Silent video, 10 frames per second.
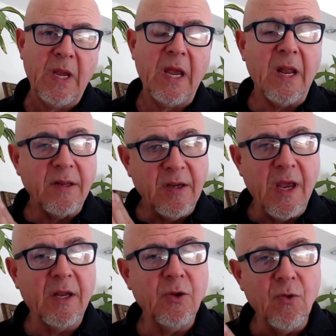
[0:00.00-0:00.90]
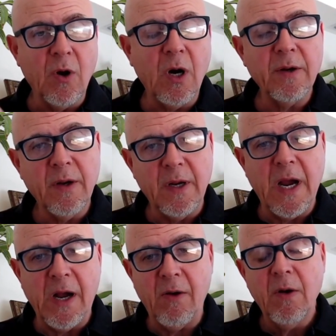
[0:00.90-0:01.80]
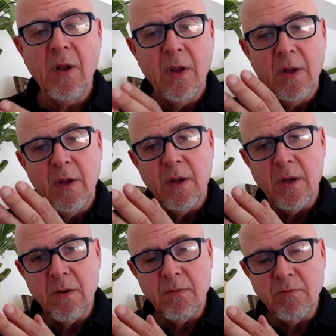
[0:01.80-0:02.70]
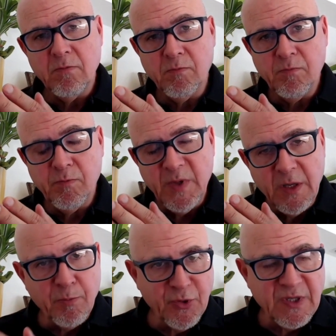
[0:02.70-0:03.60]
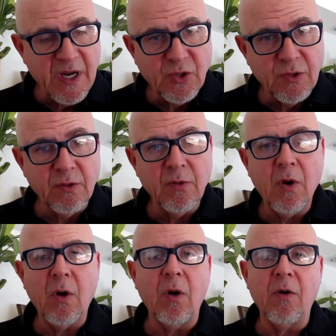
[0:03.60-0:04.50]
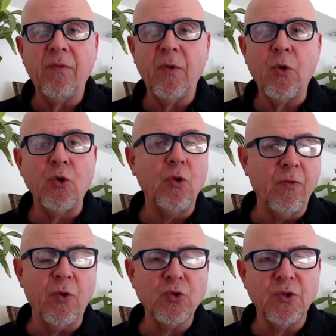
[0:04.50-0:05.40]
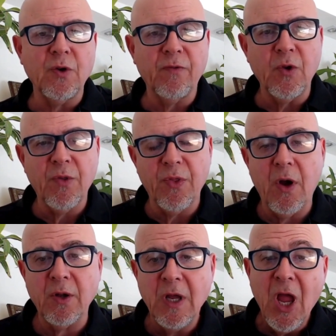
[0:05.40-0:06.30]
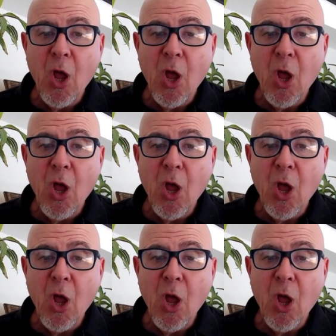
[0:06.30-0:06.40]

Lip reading: And at the end, you are now in possession of a new version of your thought,